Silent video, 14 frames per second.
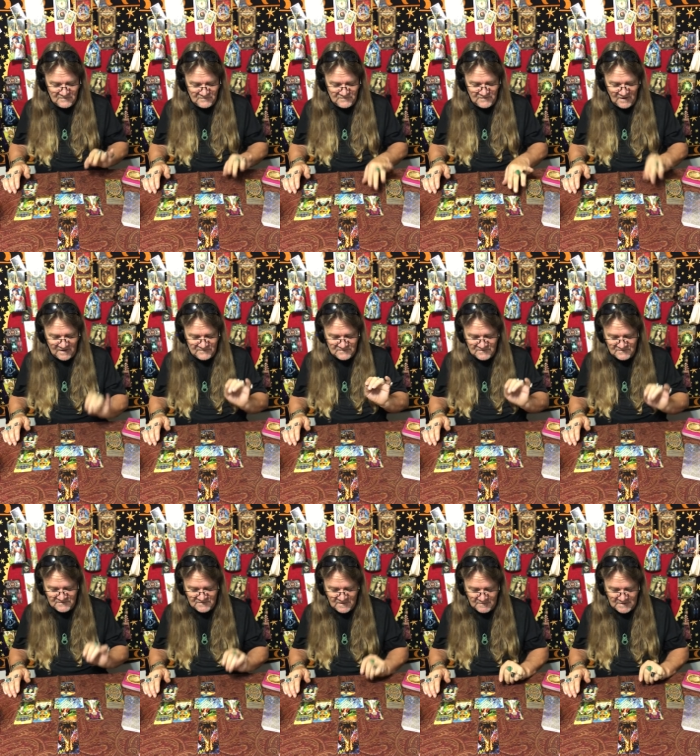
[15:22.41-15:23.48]

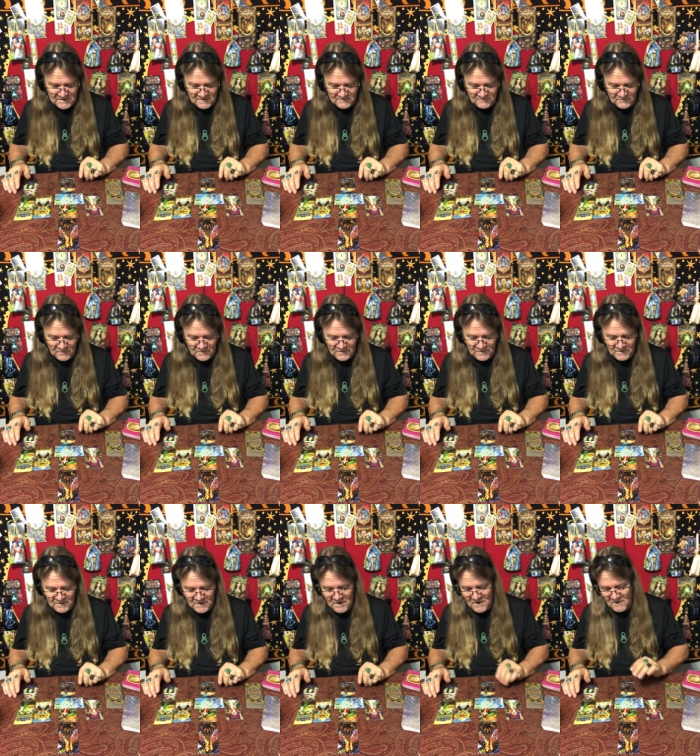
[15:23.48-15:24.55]
Justice coming in for you.
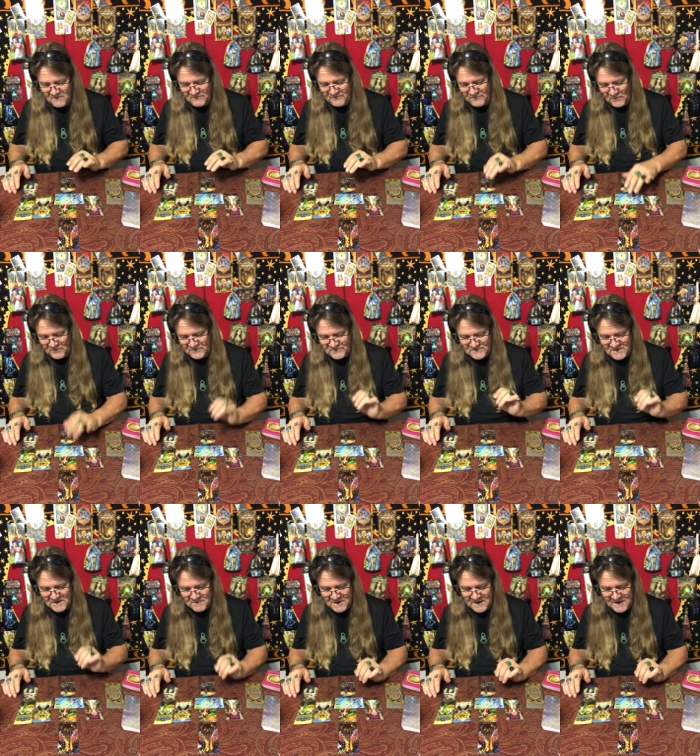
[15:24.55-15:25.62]
Full
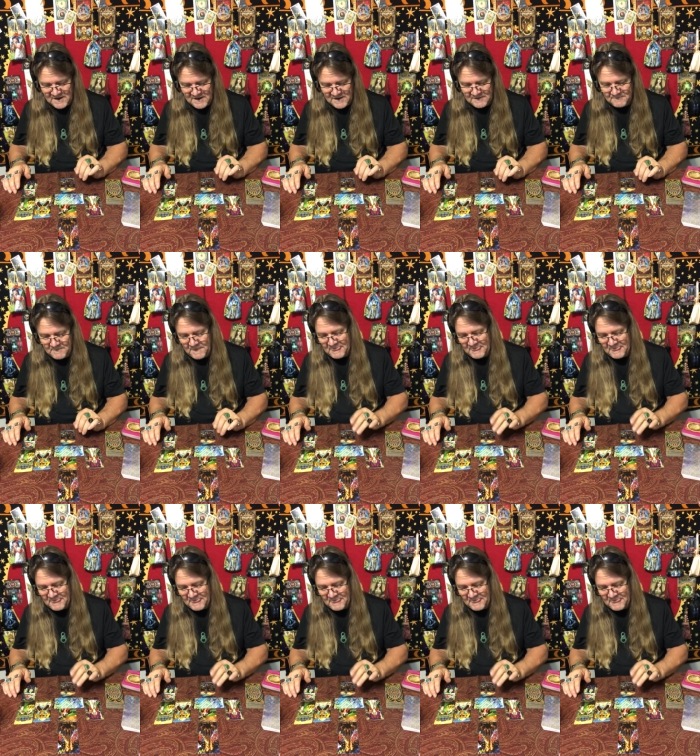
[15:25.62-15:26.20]
steam ahead.